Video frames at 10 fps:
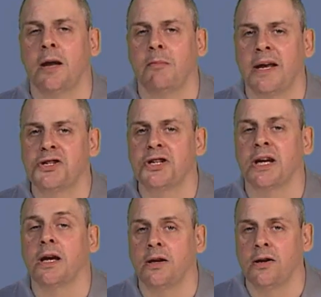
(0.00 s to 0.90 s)
and
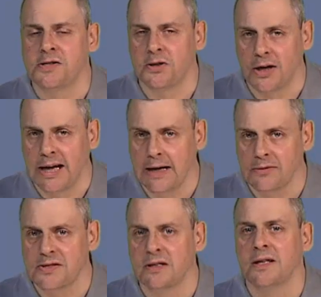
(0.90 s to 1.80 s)
managing user
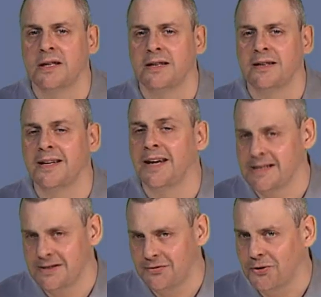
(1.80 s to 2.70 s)
accounts in
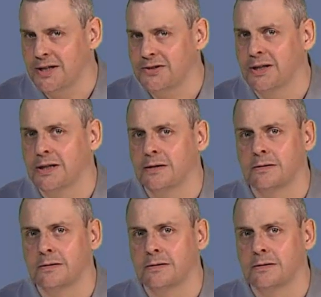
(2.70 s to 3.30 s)
Active Directory.